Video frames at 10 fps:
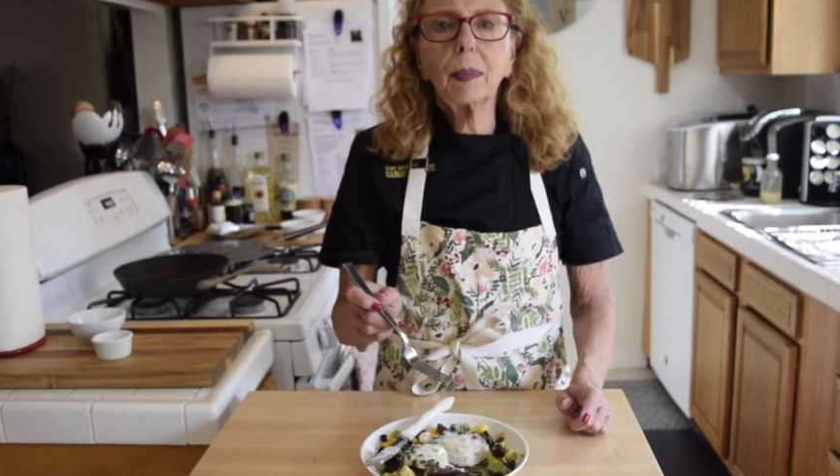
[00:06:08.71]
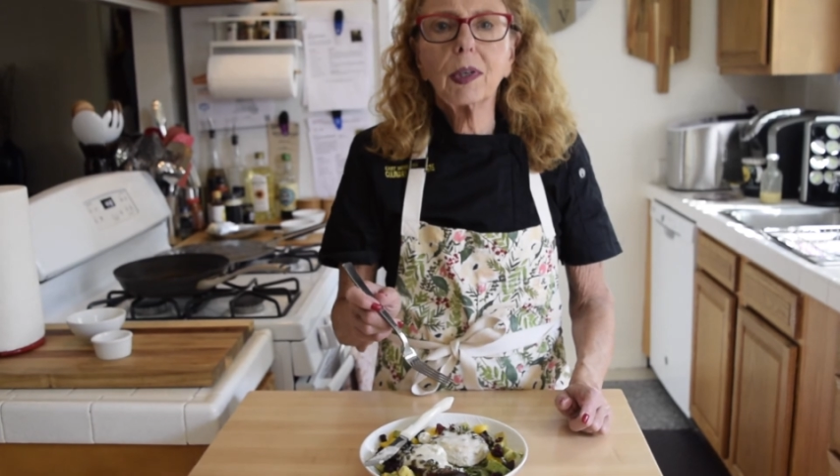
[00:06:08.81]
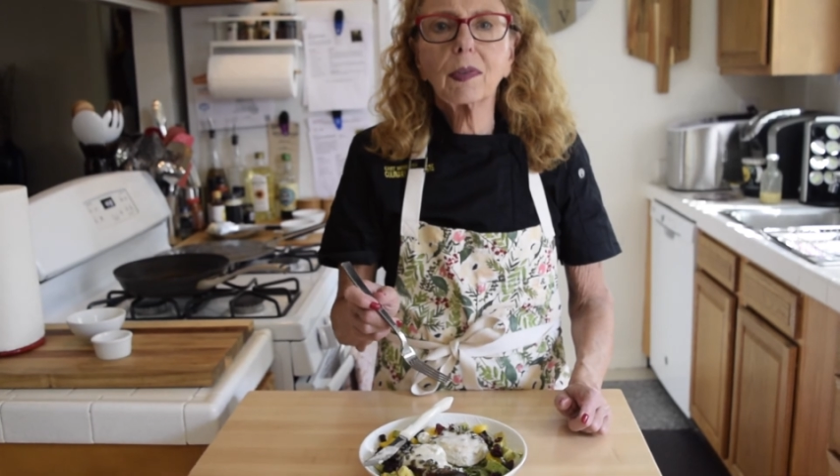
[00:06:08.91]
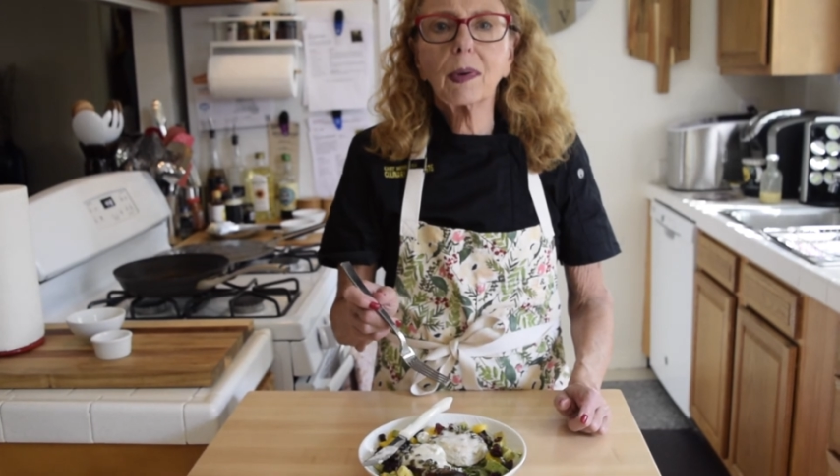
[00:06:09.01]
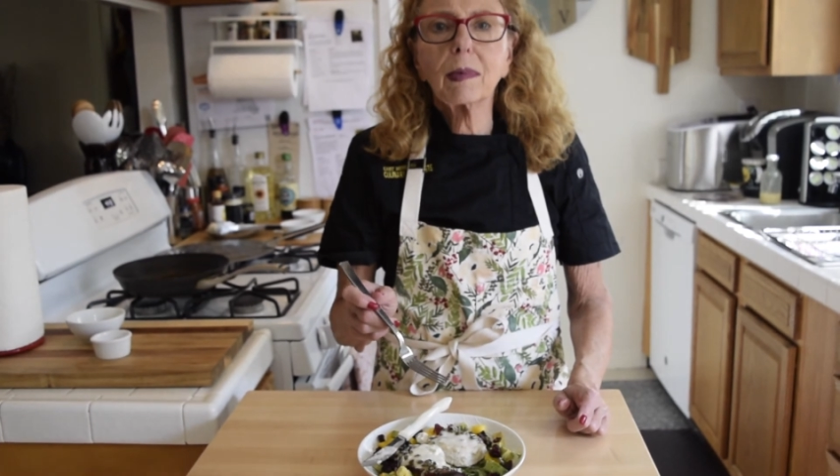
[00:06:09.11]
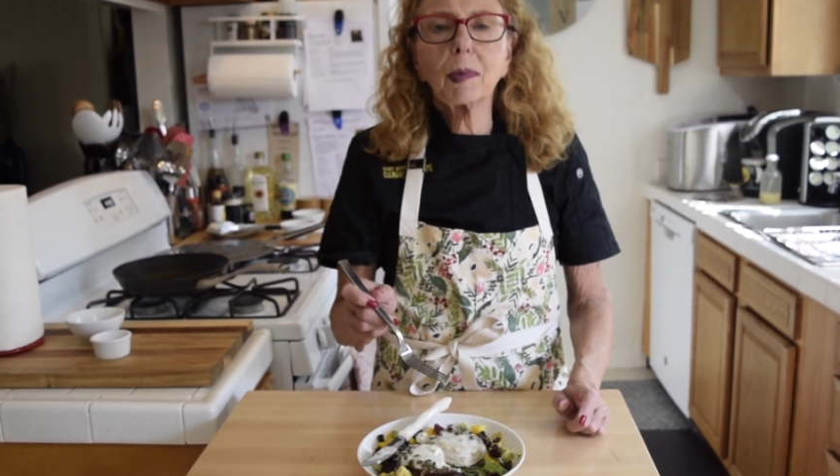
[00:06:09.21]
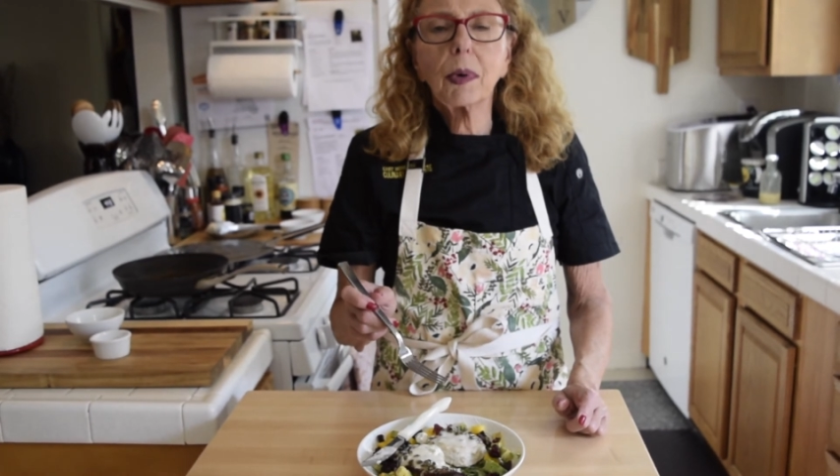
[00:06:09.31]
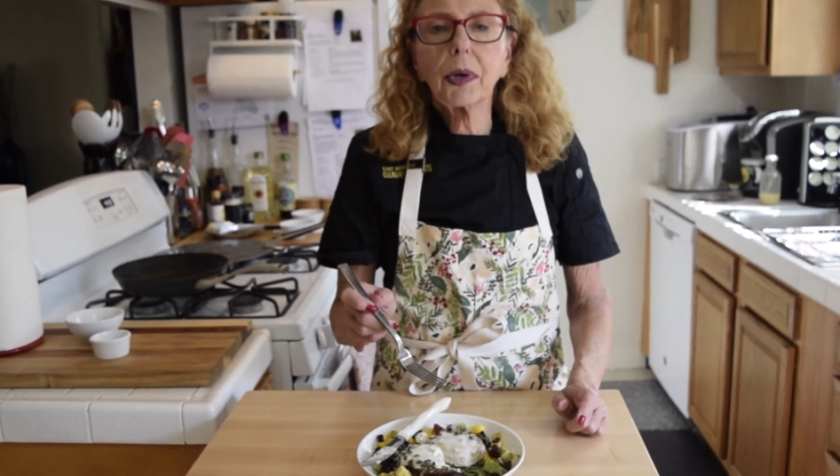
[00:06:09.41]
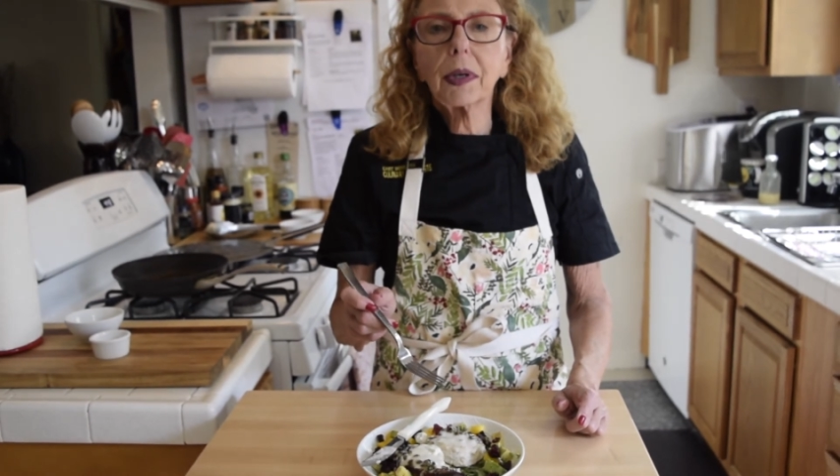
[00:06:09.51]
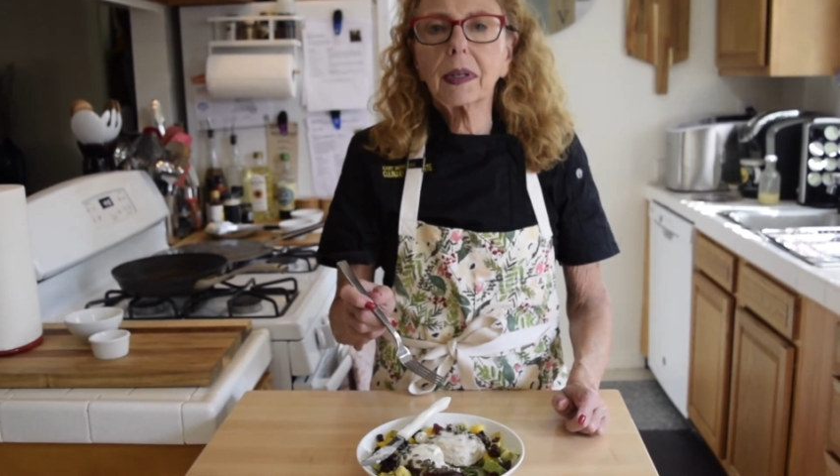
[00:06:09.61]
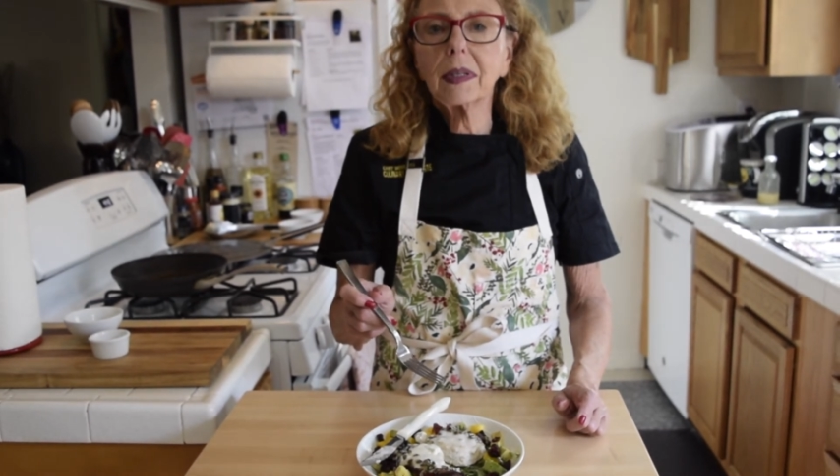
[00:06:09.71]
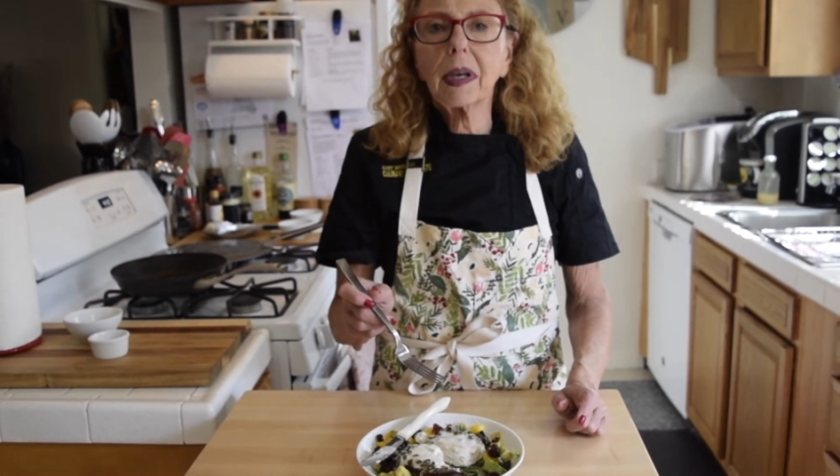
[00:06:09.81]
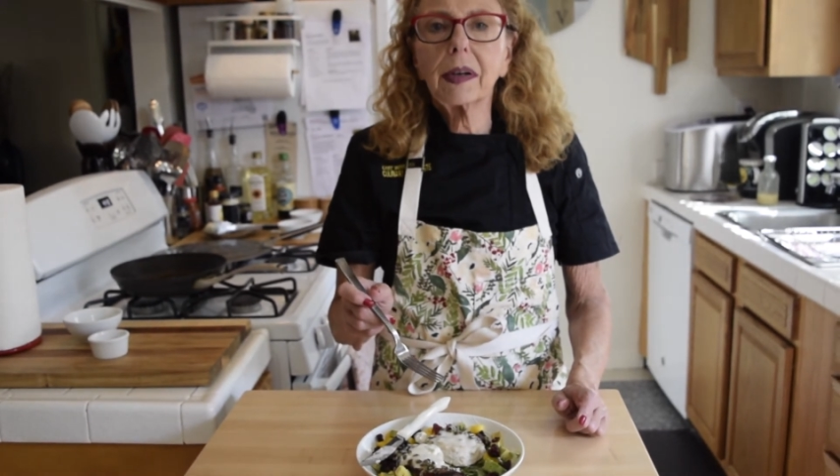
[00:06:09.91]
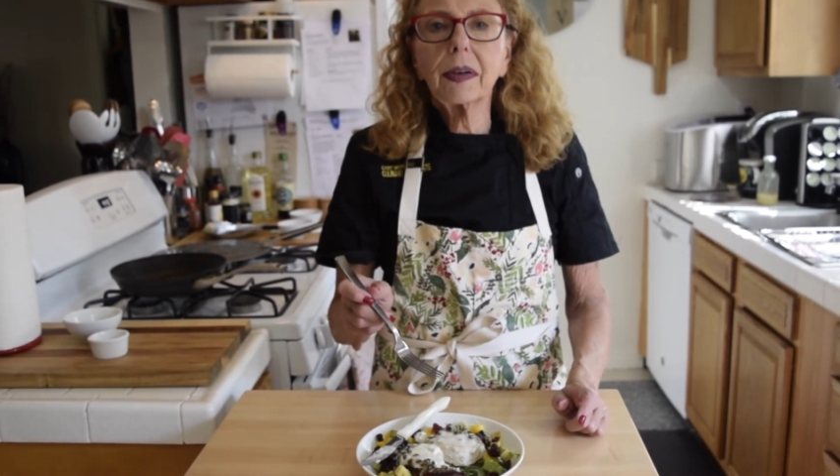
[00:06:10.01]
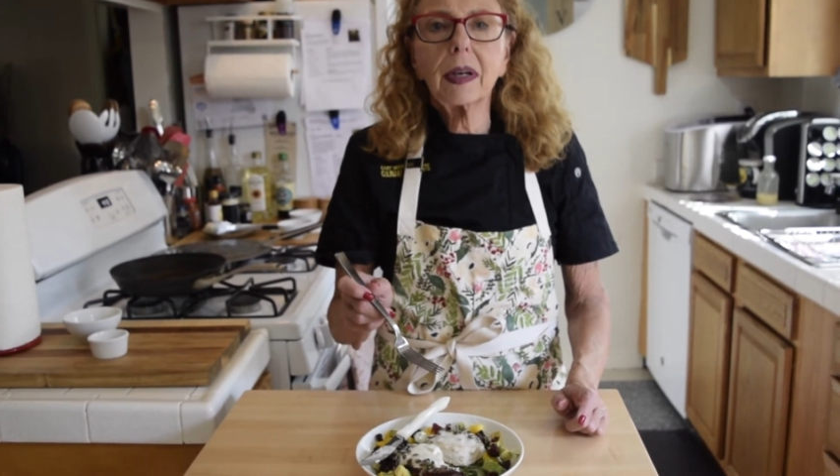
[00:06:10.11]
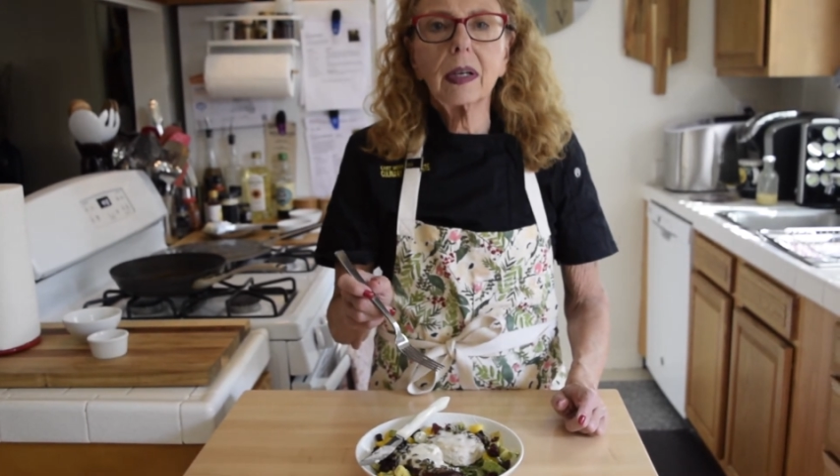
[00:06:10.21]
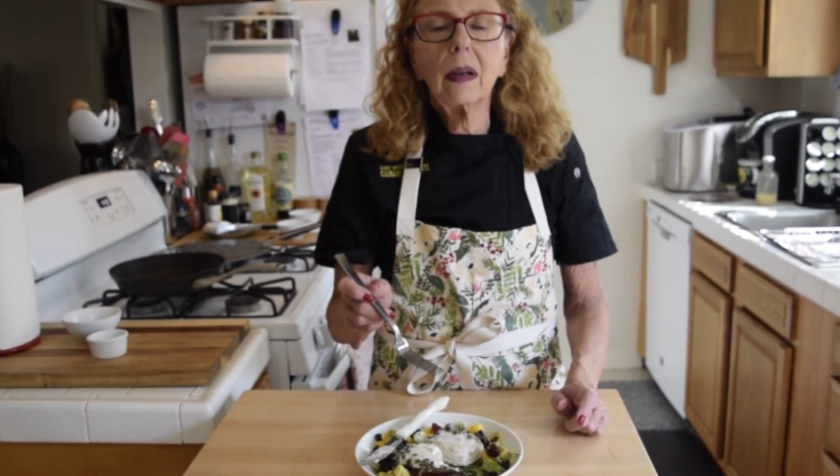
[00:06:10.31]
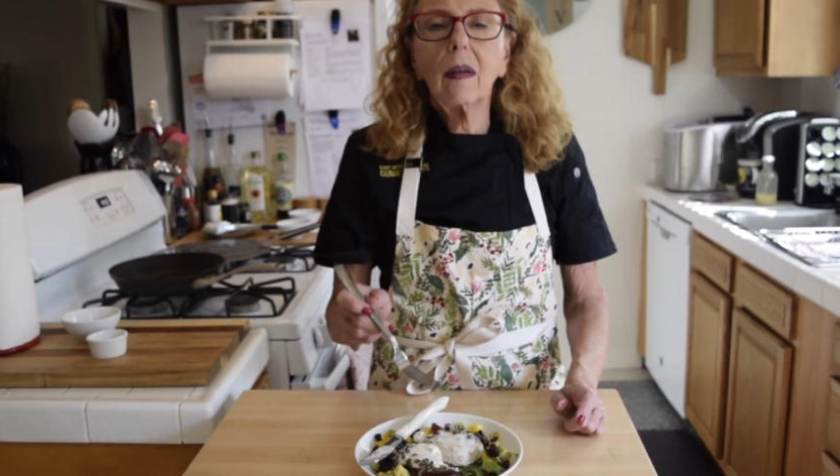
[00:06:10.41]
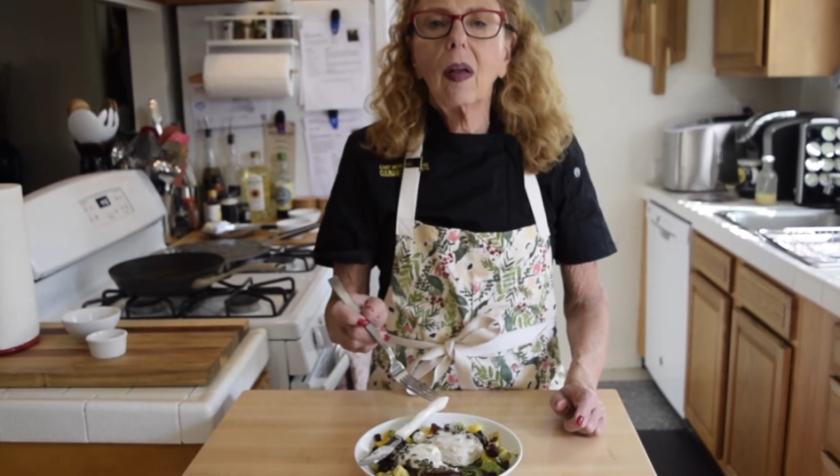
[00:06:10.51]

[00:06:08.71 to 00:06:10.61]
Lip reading: Beach Farmers Market on Saturday